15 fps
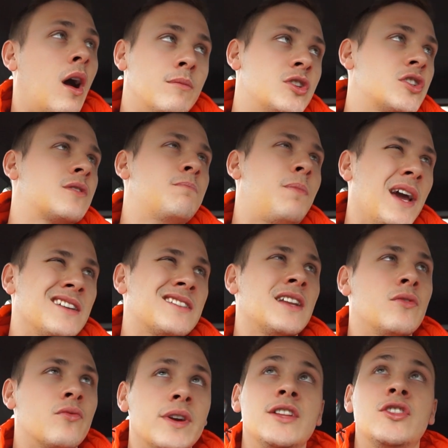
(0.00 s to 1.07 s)
just
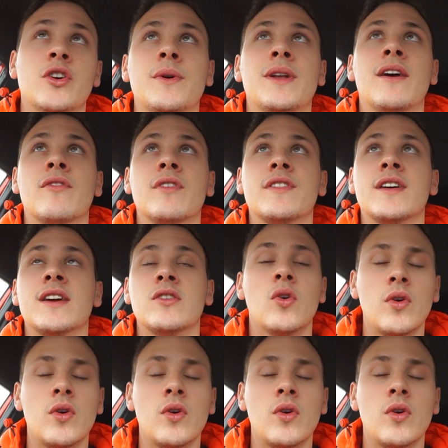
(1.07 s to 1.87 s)
basically redoing everything.